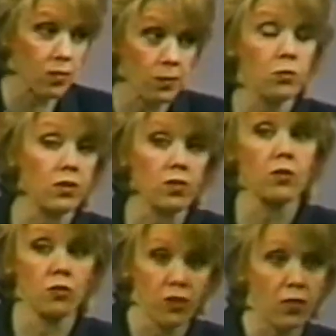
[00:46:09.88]
to somebody who
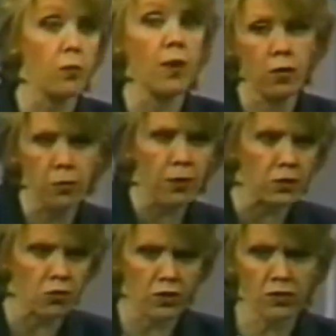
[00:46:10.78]
doesn't understand the power of the
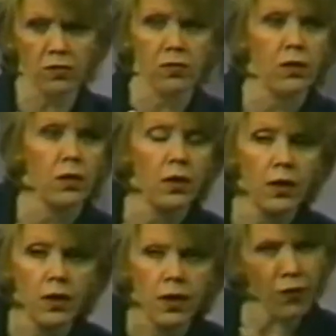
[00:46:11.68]
blood of Jesus?
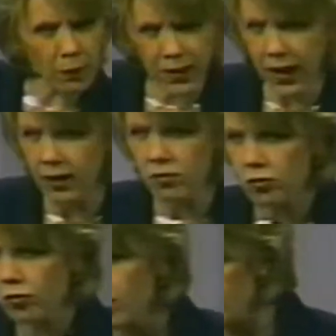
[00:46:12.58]
If I made a
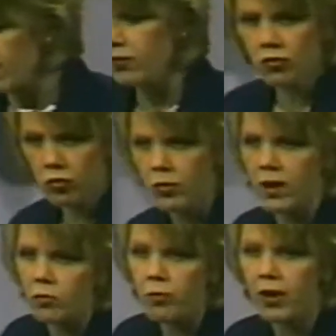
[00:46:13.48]
hexagram against you
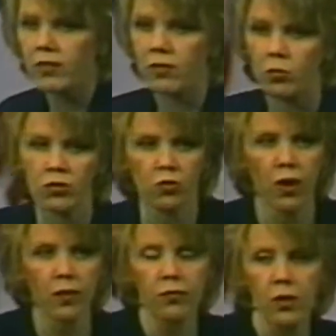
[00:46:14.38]
when I was practicing
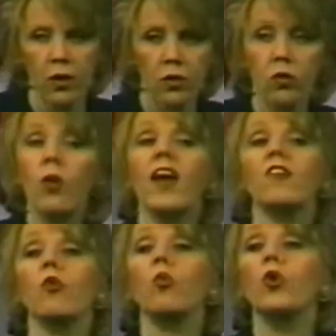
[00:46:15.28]
witchcraft, you
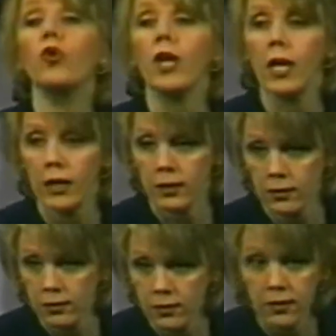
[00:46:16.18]
had to worry.
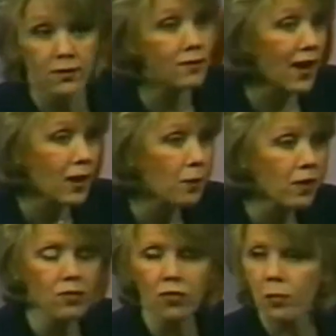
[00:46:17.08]
Today,
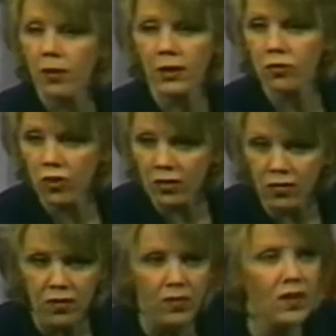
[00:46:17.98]
because of the blood of
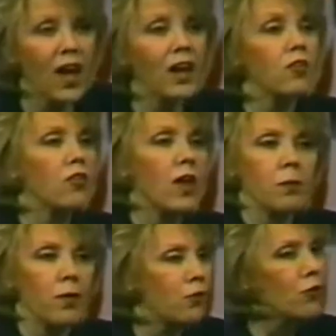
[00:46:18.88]
Jesus and the knowledge of
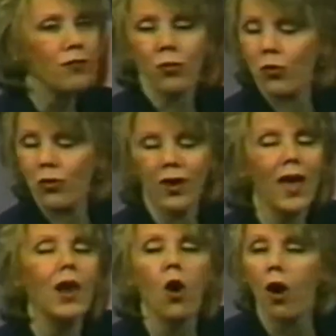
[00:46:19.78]
that blood, you don't have to
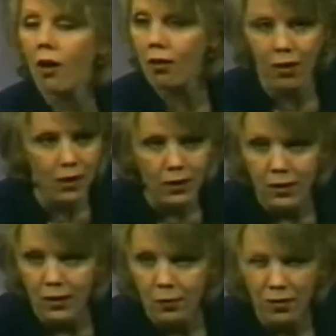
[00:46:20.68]
worry at all.
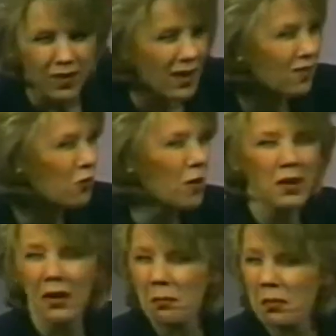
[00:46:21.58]
Because that
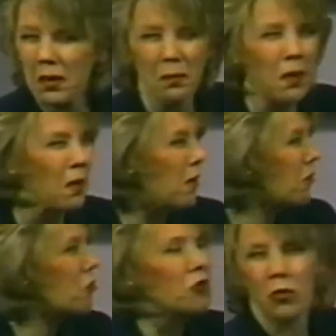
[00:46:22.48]
hexagram ain't nothing but a, a,
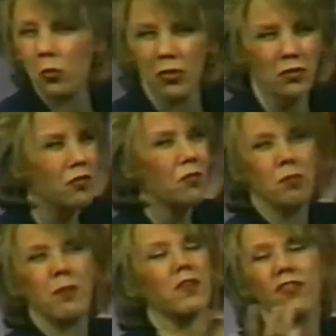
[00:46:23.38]
a circle with a
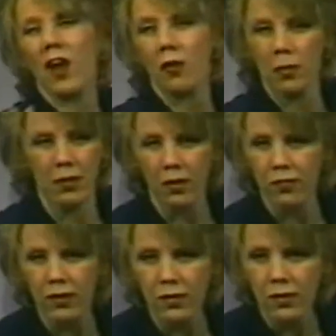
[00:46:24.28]
big star in the
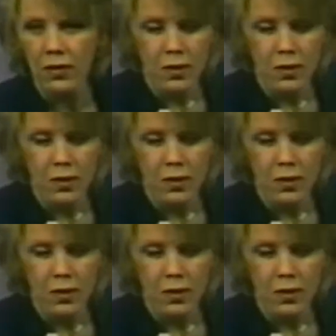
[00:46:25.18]
middle of it.